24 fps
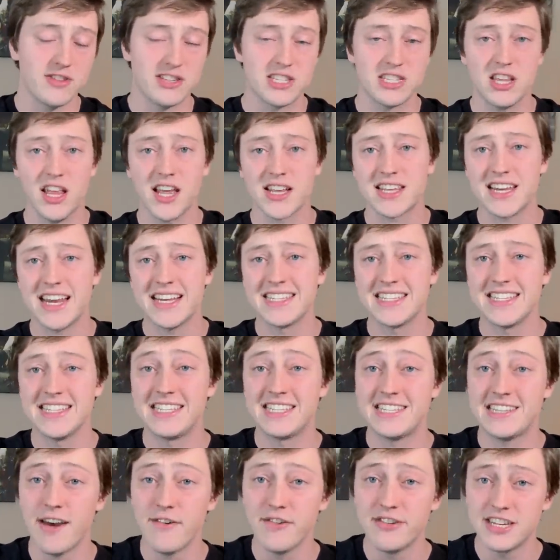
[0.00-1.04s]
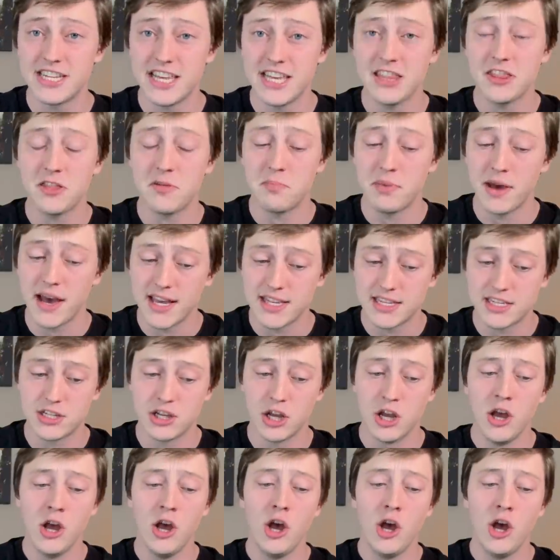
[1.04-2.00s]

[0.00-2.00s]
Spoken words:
selected as the 17th best